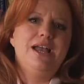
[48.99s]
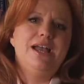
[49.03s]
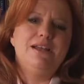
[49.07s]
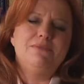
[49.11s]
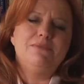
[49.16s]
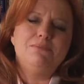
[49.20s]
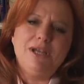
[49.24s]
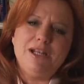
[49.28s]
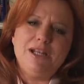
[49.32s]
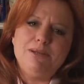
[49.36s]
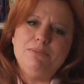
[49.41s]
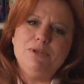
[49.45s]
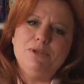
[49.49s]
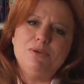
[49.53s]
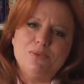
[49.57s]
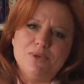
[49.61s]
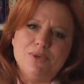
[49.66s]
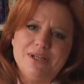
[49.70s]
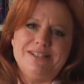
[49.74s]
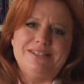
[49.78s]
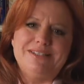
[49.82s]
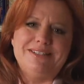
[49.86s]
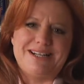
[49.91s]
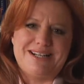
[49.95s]
It made me
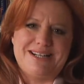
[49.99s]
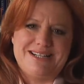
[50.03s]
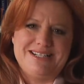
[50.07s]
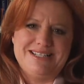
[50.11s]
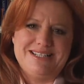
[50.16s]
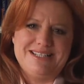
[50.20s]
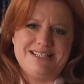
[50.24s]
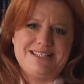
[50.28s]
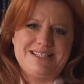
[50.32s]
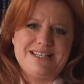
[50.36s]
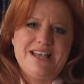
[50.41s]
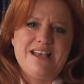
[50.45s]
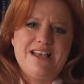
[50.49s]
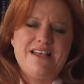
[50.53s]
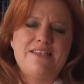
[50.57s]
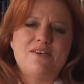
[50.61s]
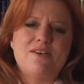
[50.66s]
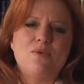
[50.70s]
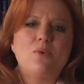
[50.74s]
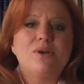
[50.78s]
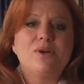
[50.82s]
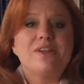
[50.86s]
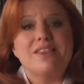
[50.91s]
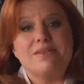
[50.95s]
realize
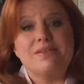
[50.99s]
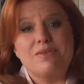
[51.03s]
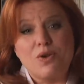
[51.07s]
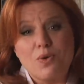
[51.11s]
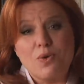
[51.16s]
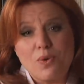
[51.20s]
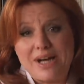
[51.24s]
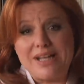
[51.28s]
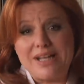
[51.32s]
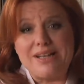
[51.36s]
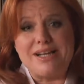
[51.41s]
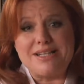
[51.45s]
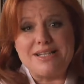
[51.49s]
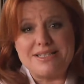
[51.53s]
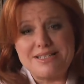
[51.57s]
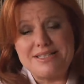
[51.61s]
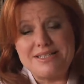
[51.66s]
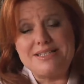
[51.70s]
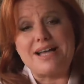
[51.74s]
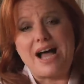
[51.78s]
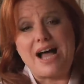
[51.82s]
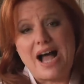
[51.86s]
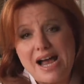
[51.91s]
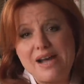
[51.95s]
that one of the great
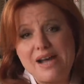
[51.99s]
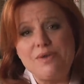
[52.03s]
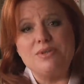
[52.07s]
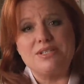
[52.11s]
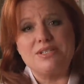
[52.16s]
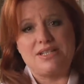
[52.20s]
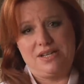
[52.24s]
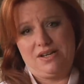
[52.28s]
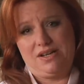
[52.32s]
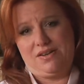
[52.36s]
lessons I was